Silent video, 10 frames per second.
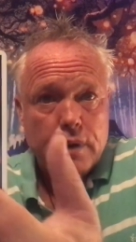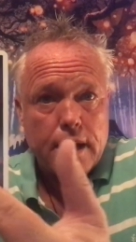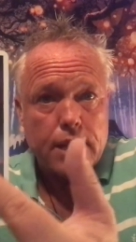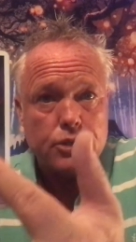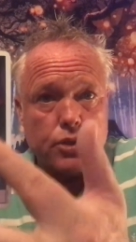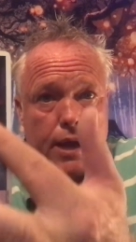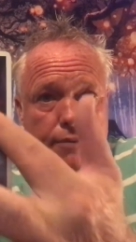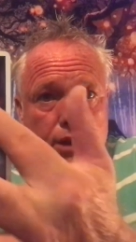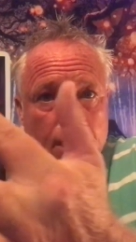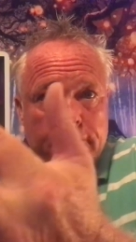right? And so you
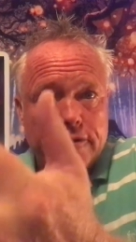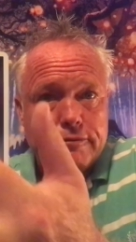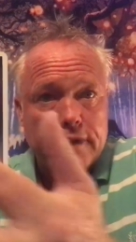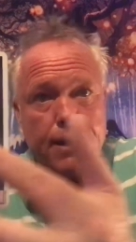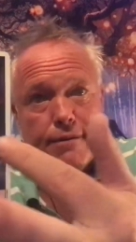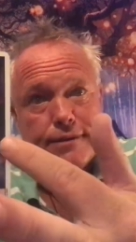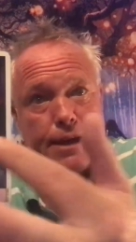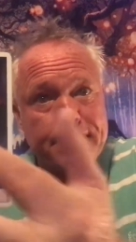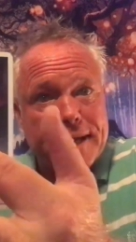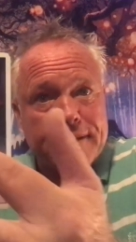have an offer of love
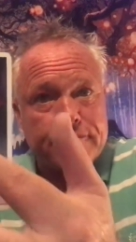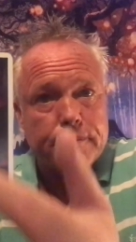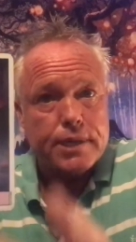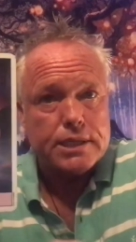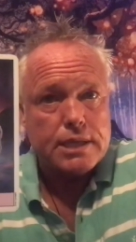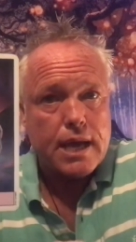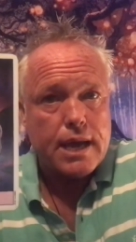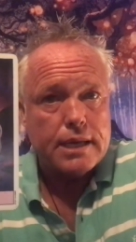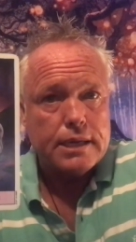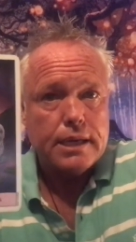coming in from this
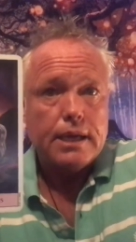Knight